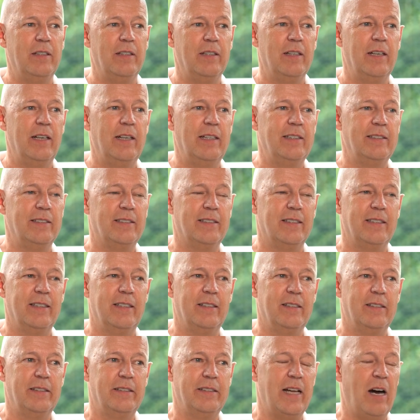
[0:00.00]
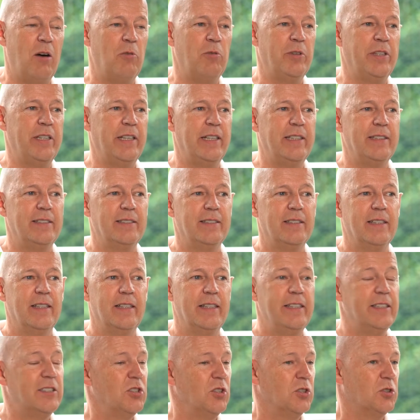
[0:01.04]
And nowadays,
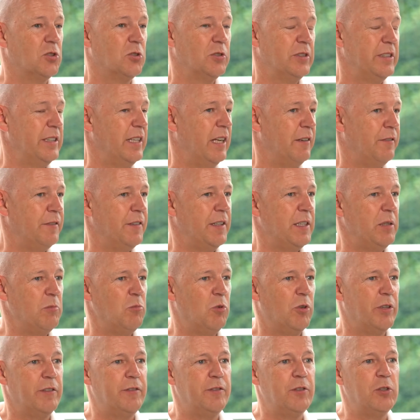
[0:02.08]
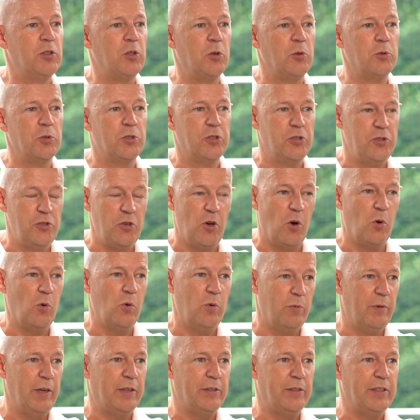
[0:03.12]
it's not good enough anymore if you don't
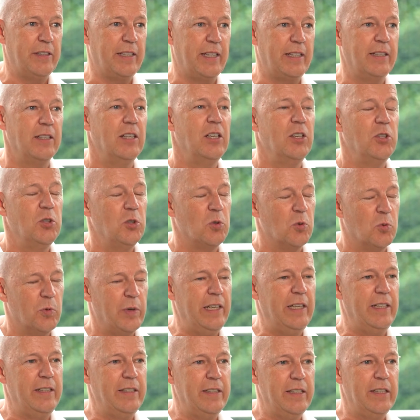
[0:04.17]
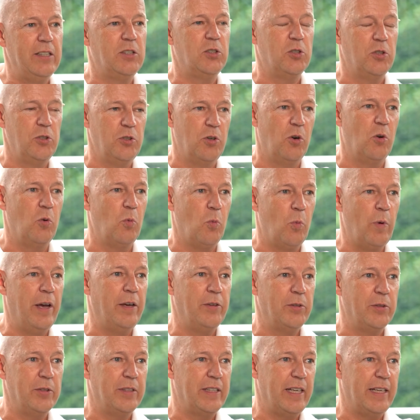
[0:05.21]
know where your data, you really need to know where
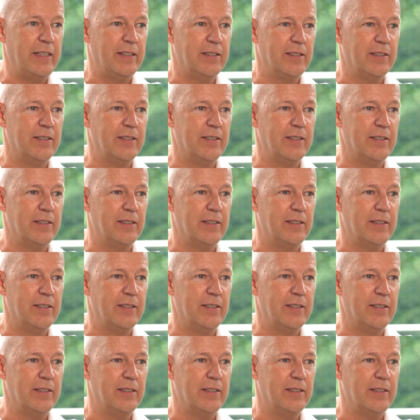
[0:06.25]
your data